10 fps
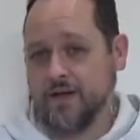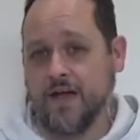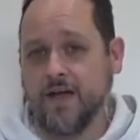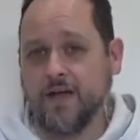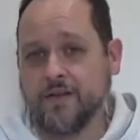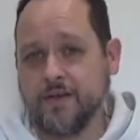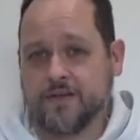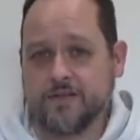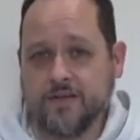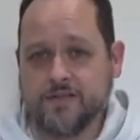and the
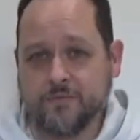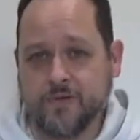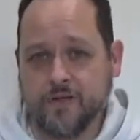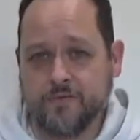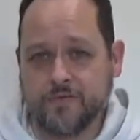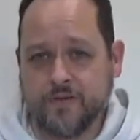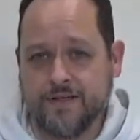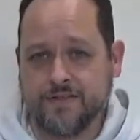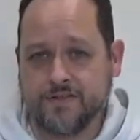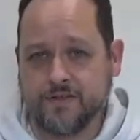next item we have
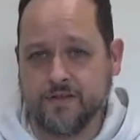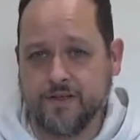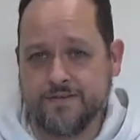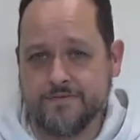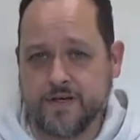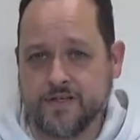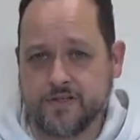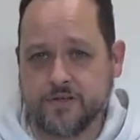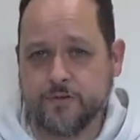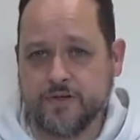is the race
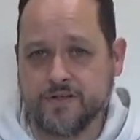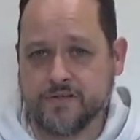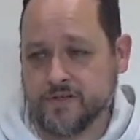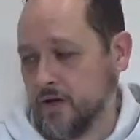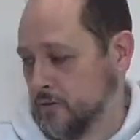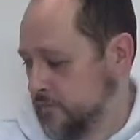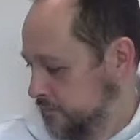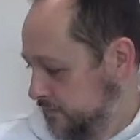suit itself,